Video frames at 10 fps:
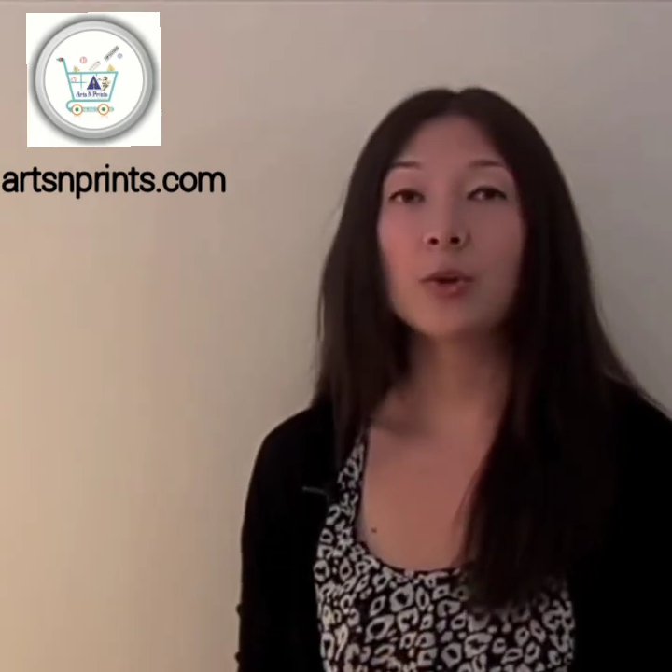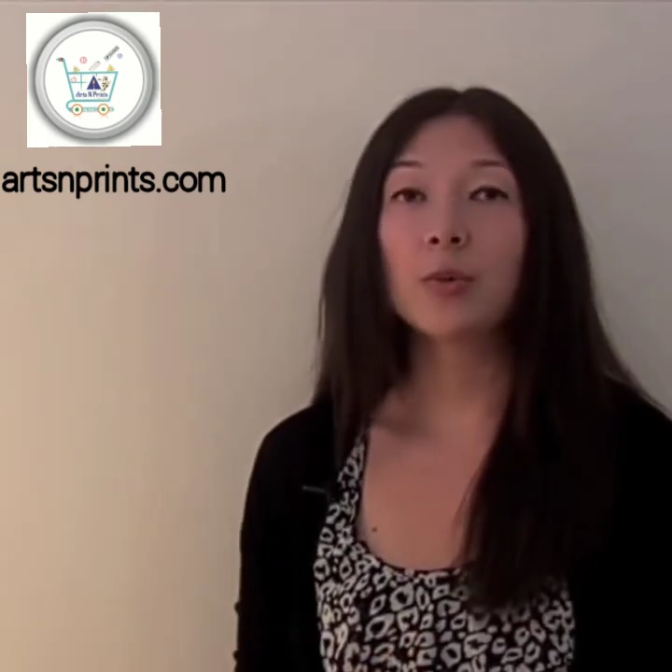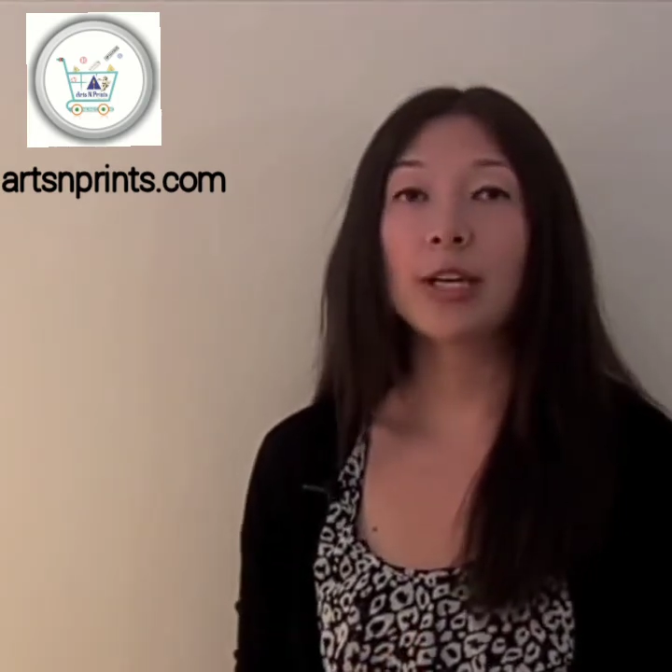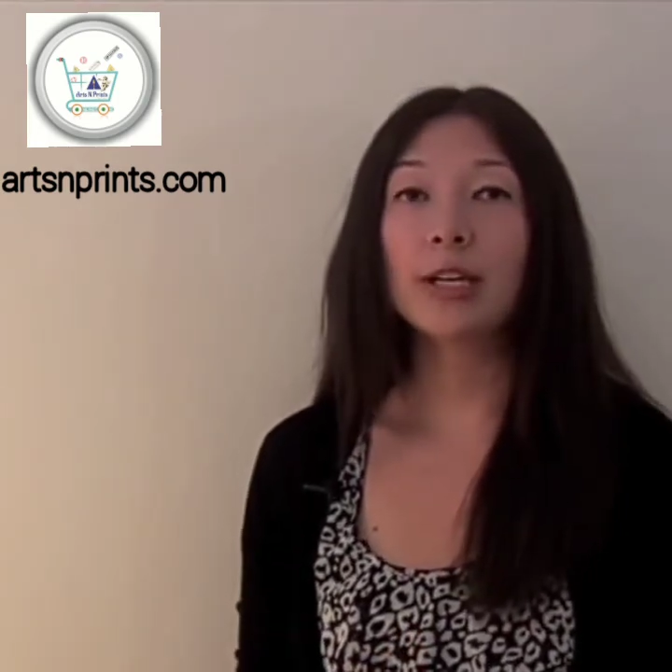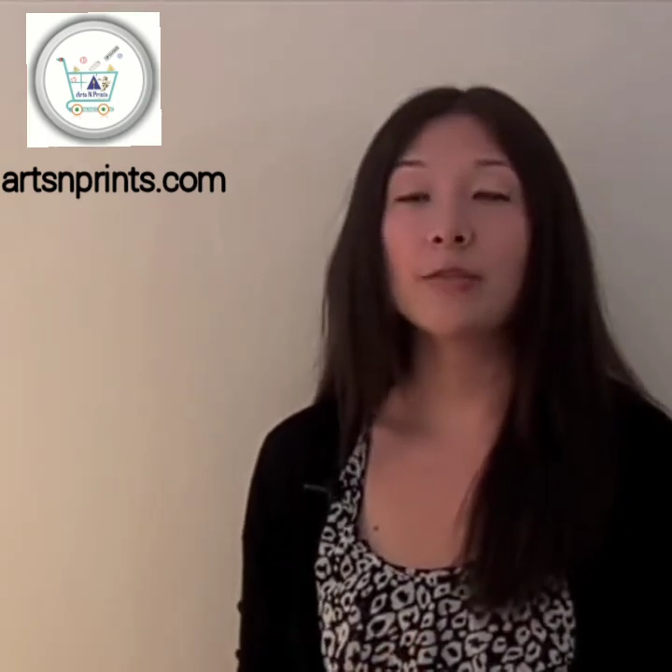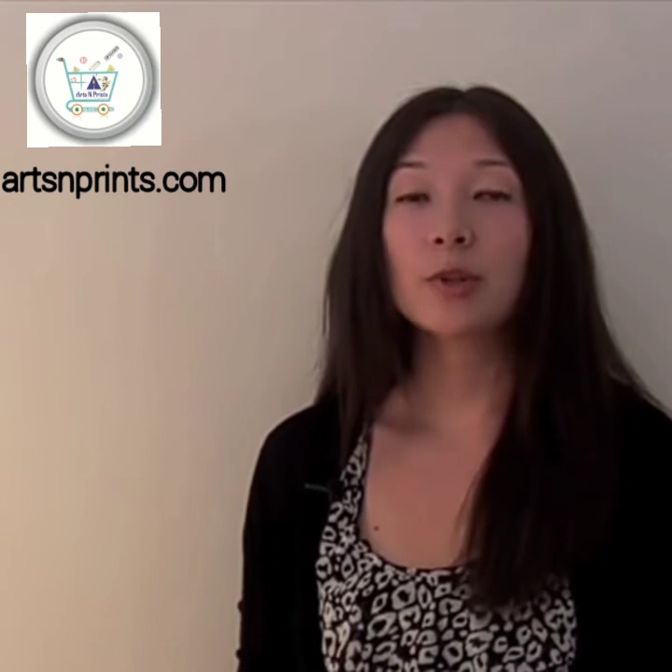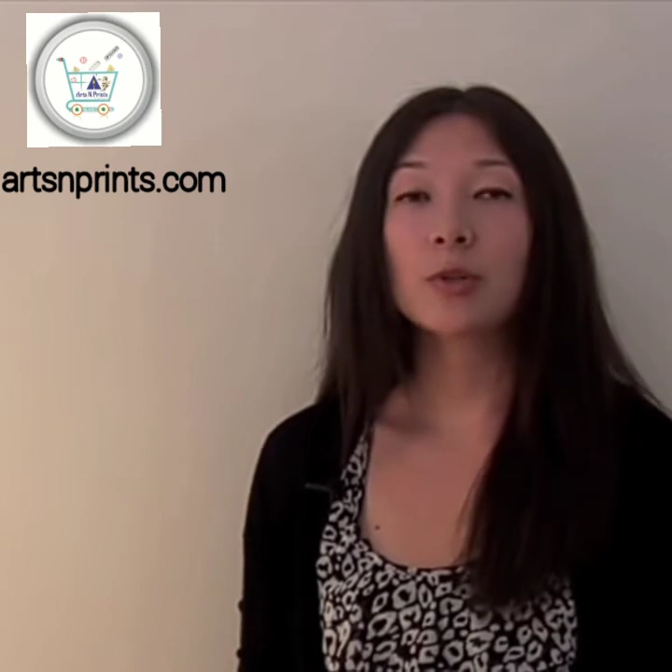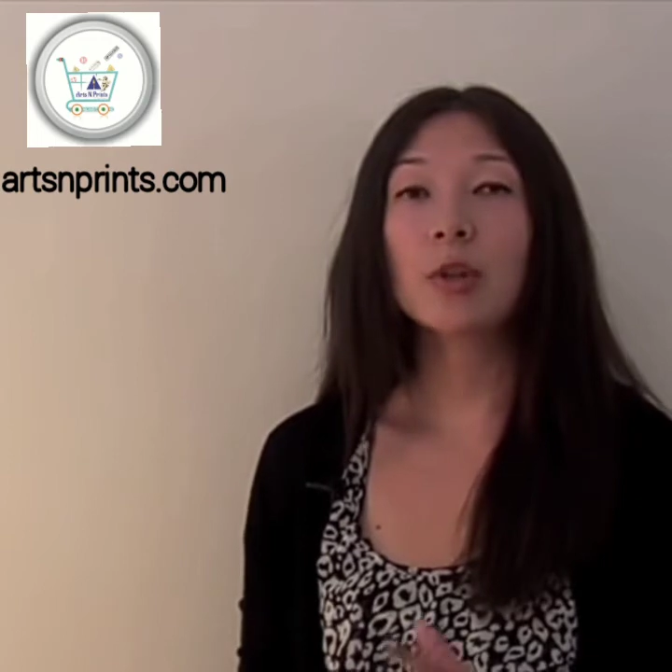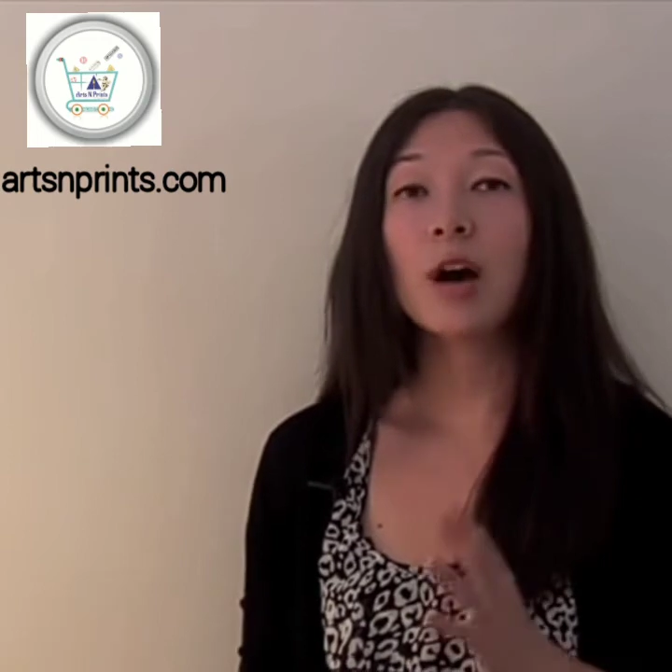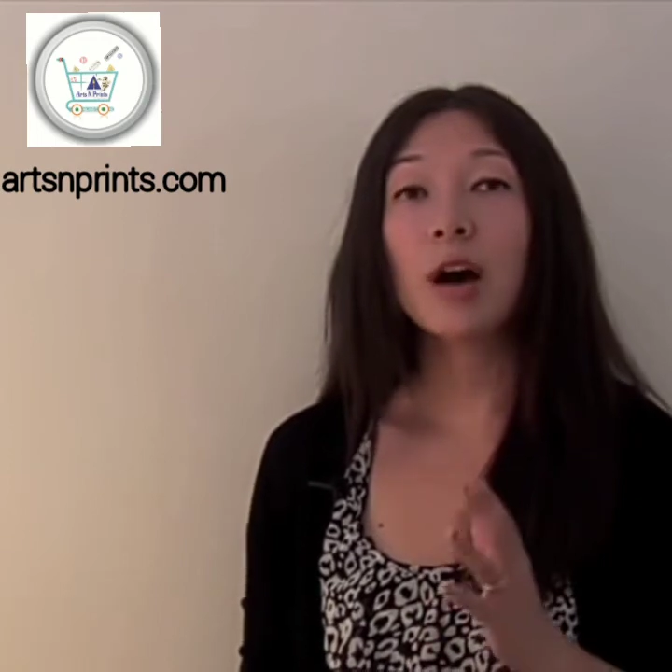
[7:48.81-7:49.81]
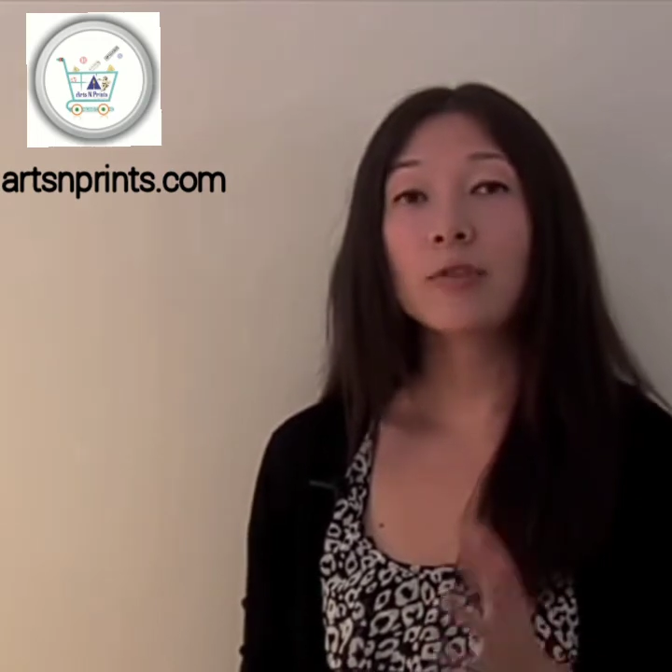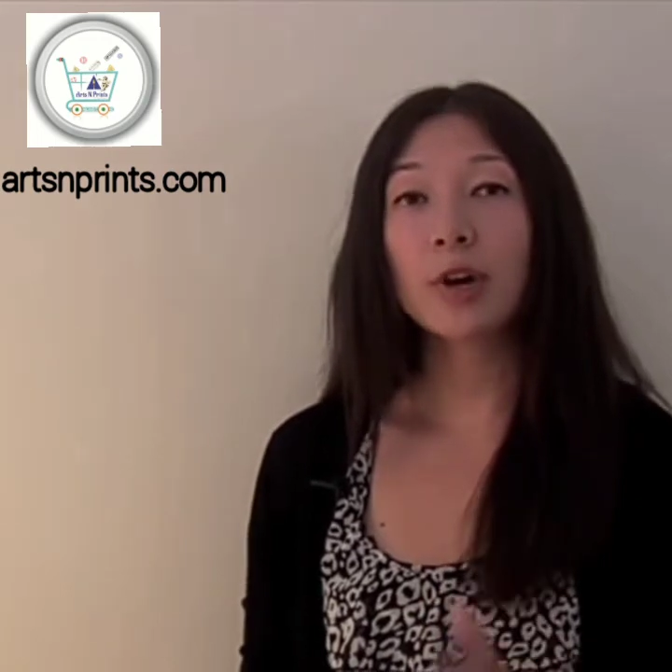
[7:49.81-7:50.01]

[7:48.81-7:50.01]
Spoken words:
to read if there's a lot